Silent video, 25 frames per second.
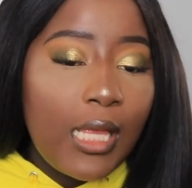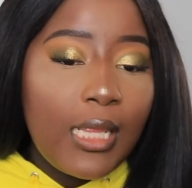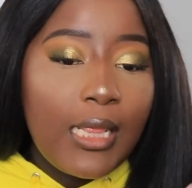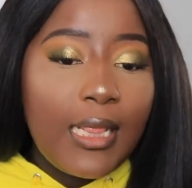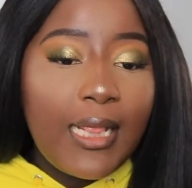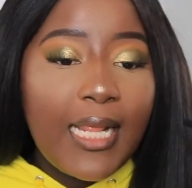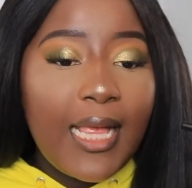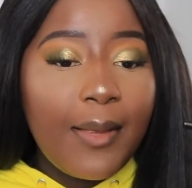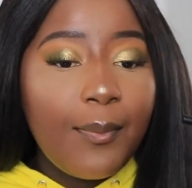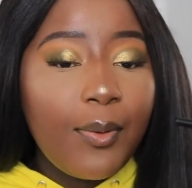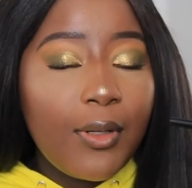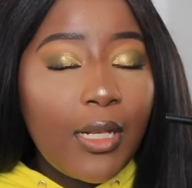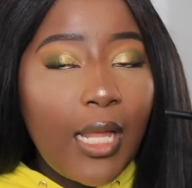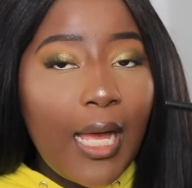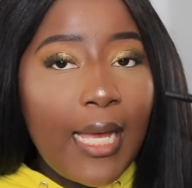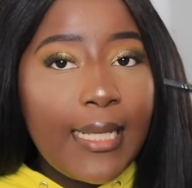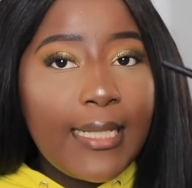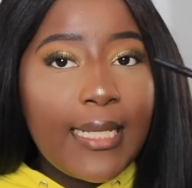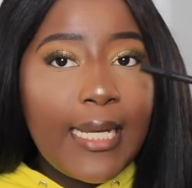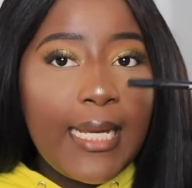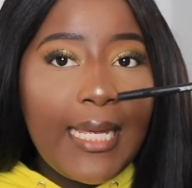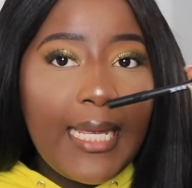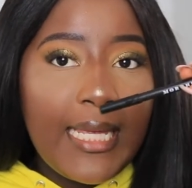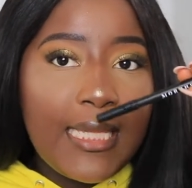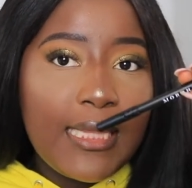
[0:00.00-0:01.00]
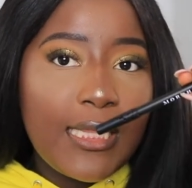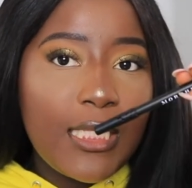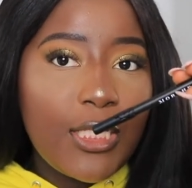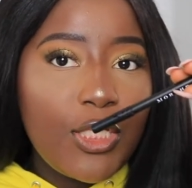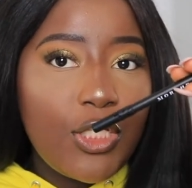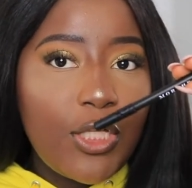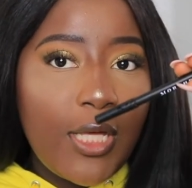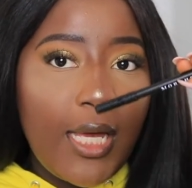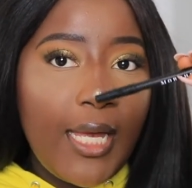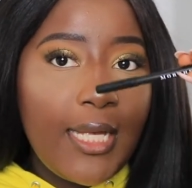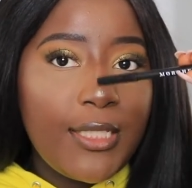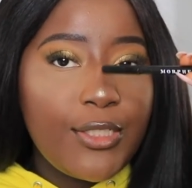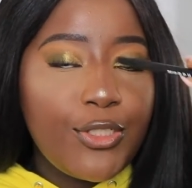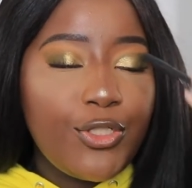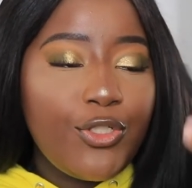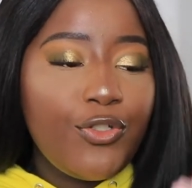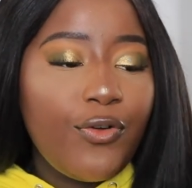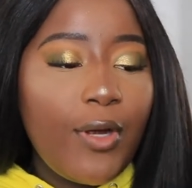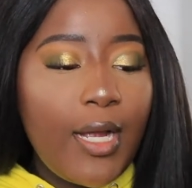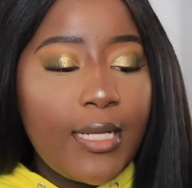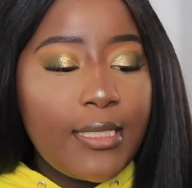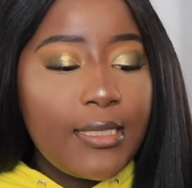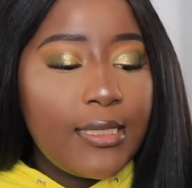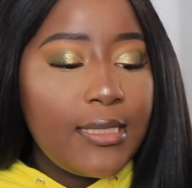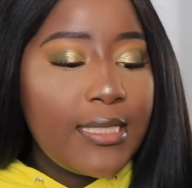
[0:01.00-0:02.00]
lip liner in the shade
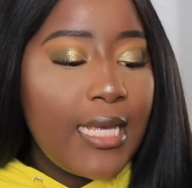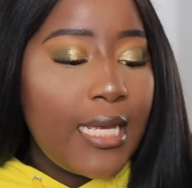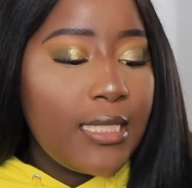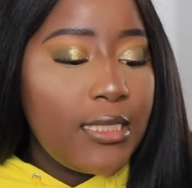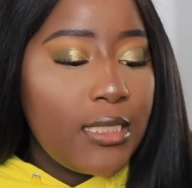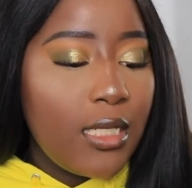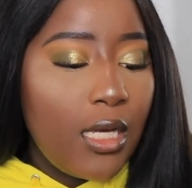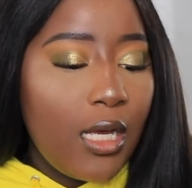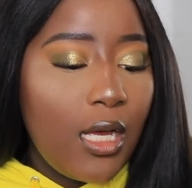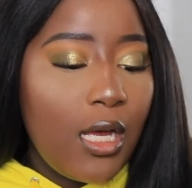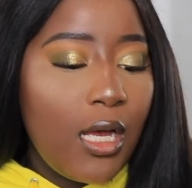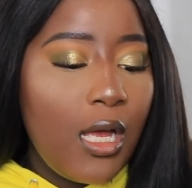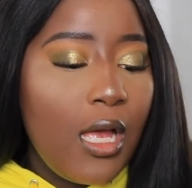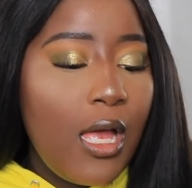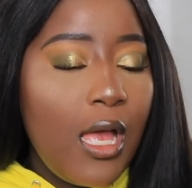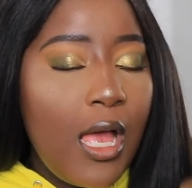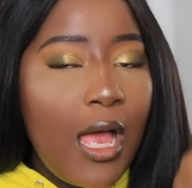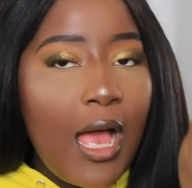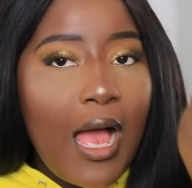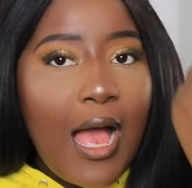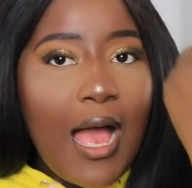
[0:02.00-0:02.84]
Trendsetter,